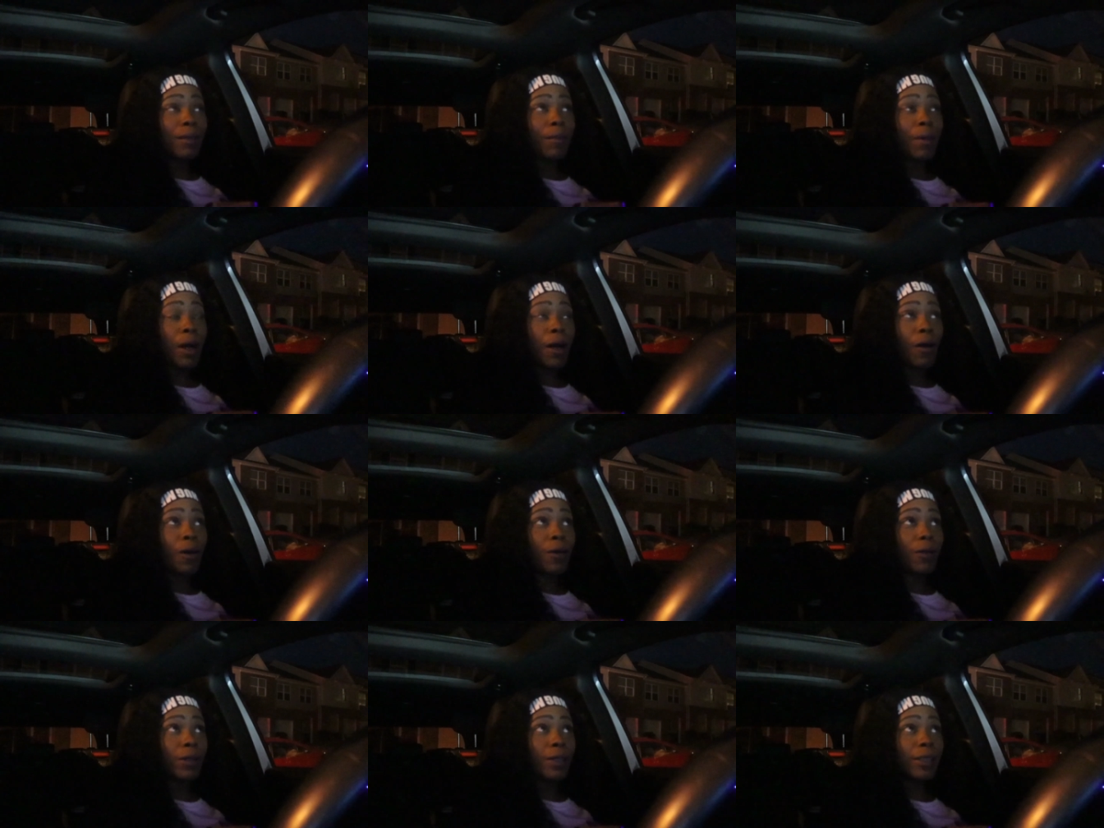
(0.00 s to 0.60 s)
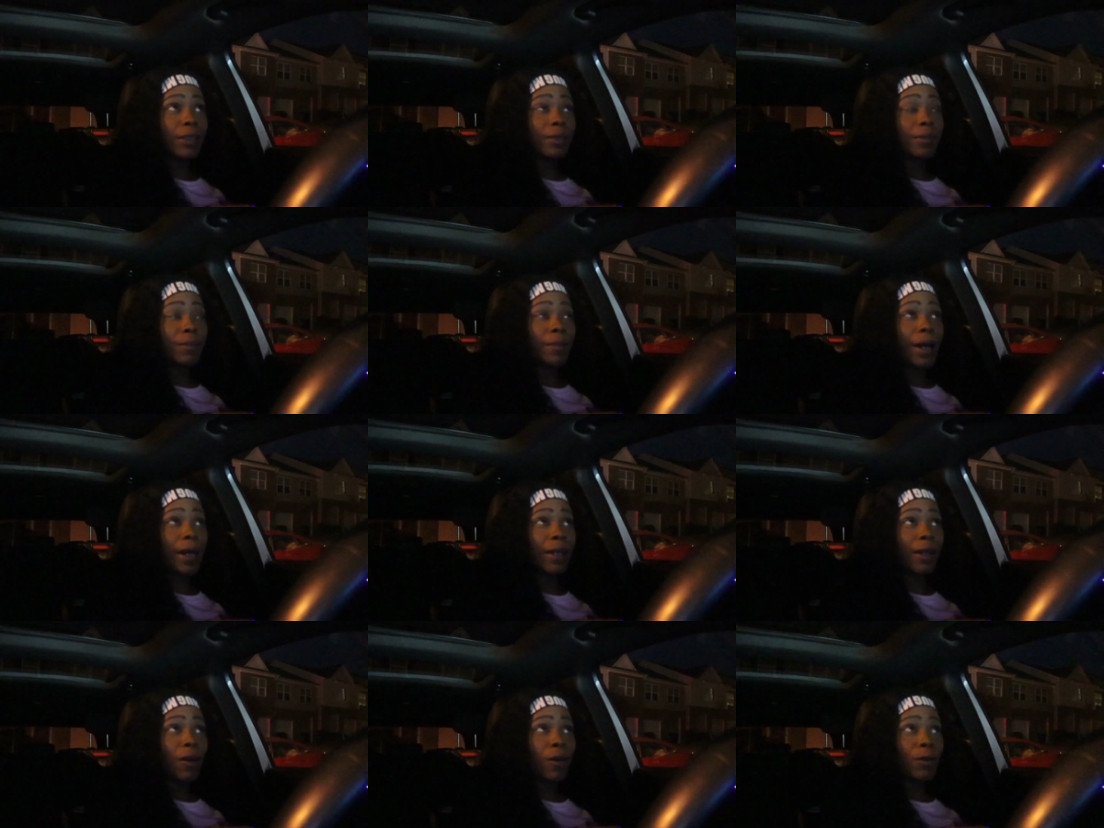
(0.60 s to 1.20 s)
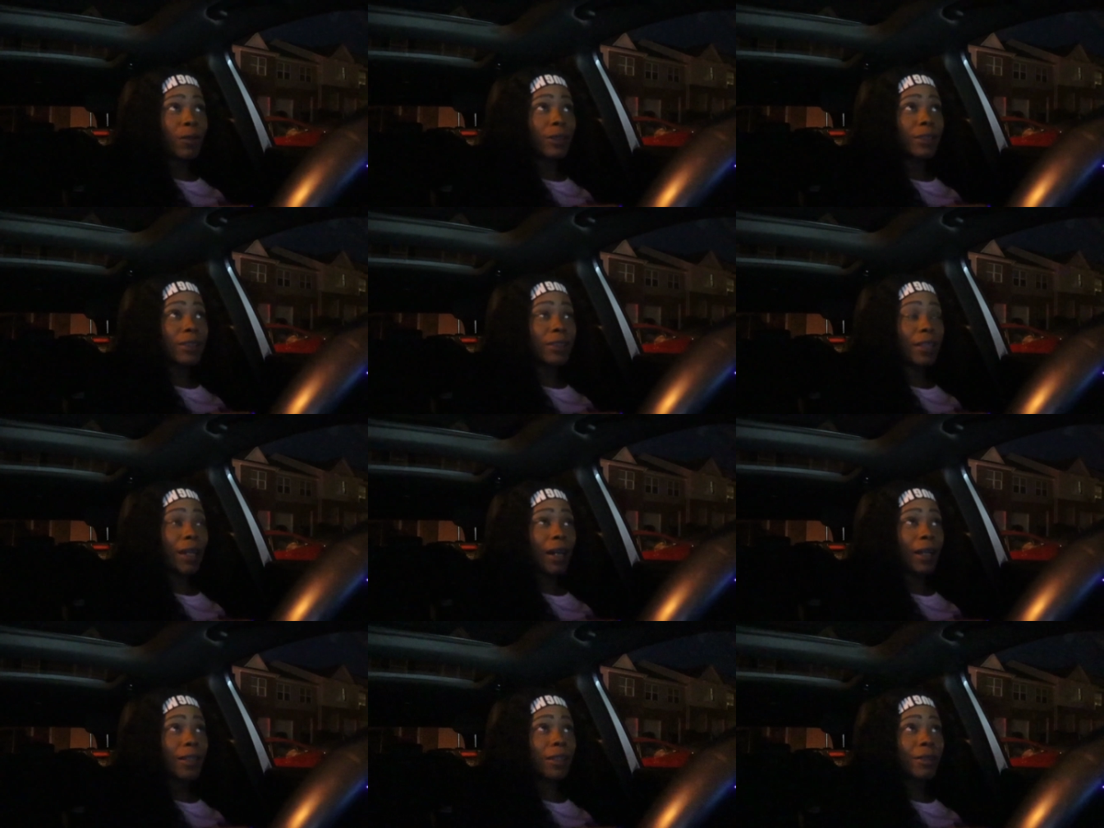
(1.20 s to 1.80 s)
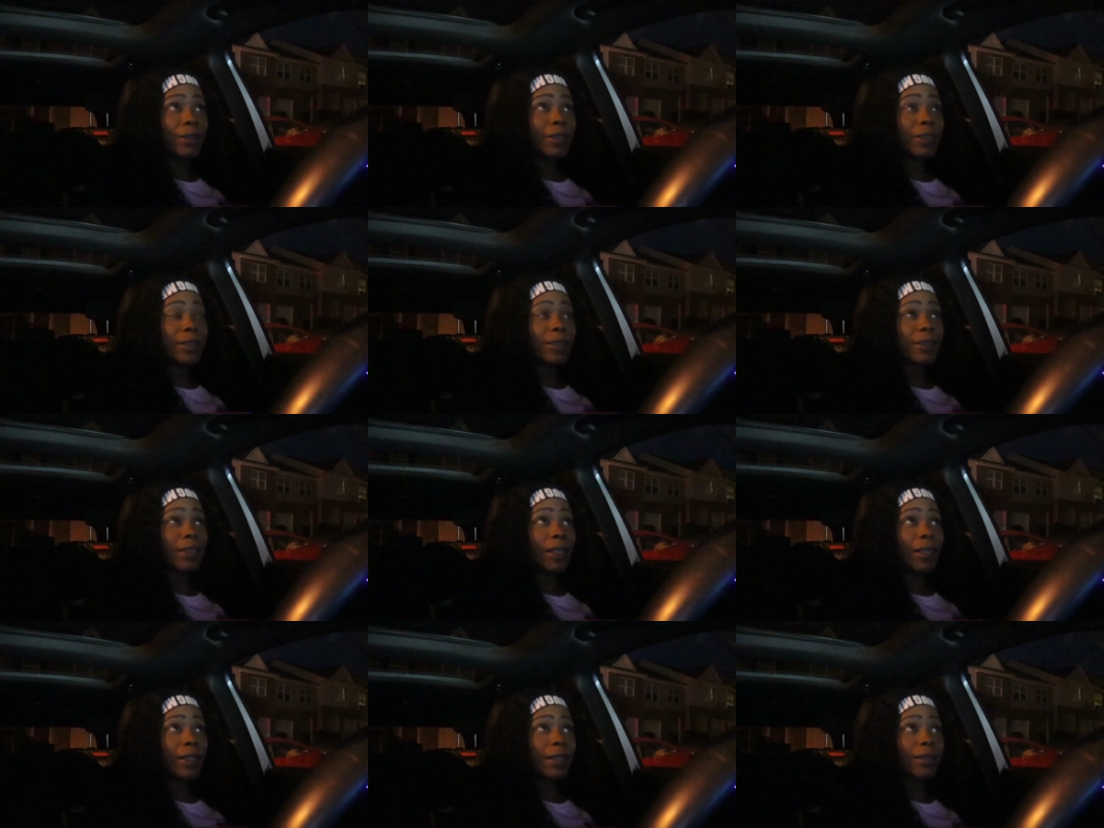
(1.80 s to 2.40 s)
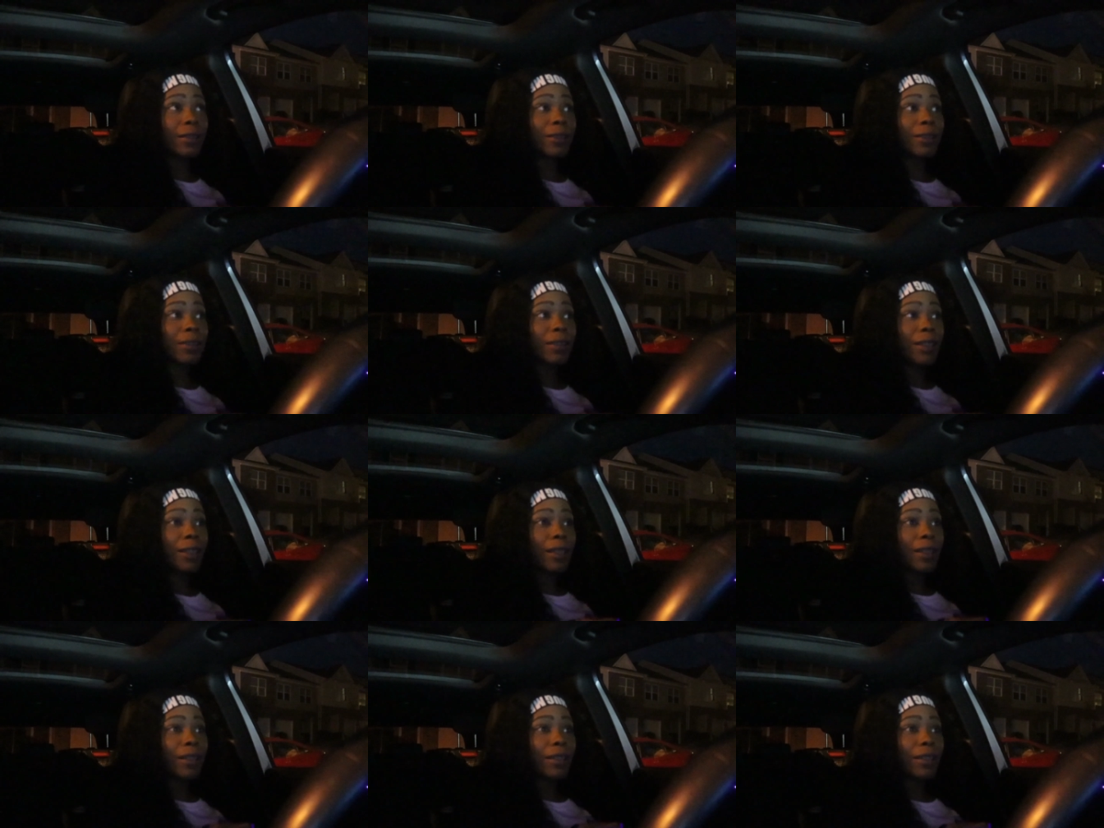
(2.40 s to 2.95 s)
My oldest toddler is 6.